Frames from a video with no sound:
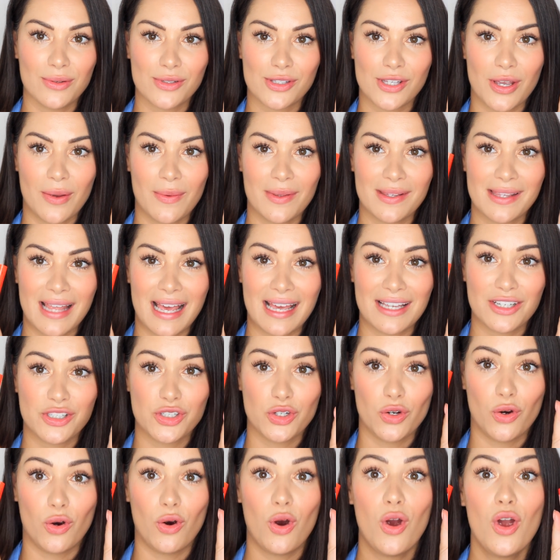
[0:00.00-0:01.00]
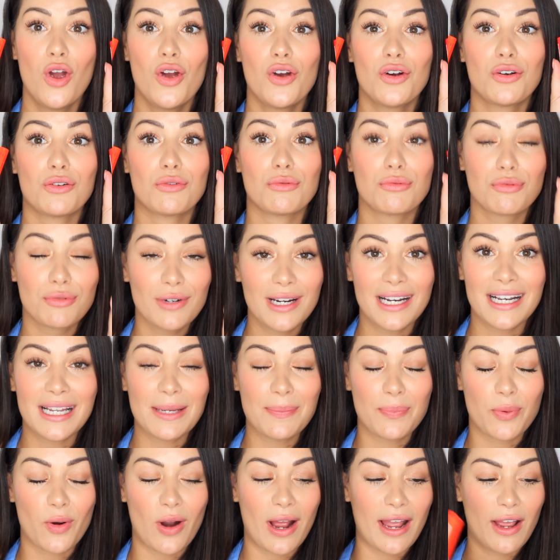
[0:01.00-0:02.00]
So that's your
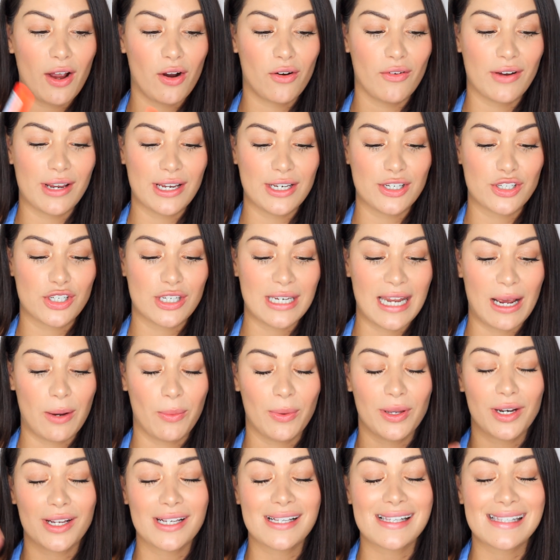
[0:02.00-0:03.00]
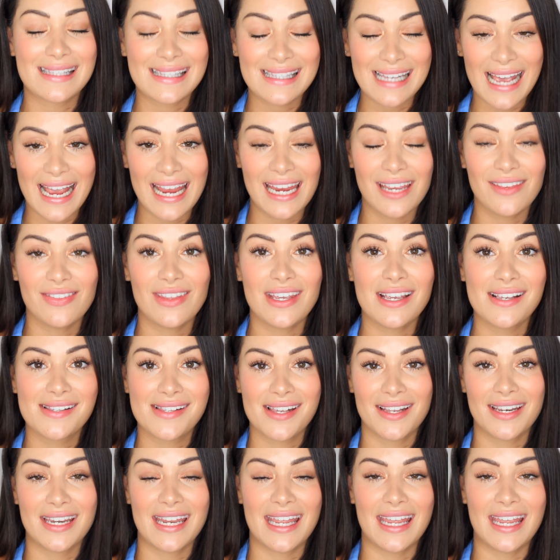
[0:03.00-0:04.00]
really bright orange. Now when I say these are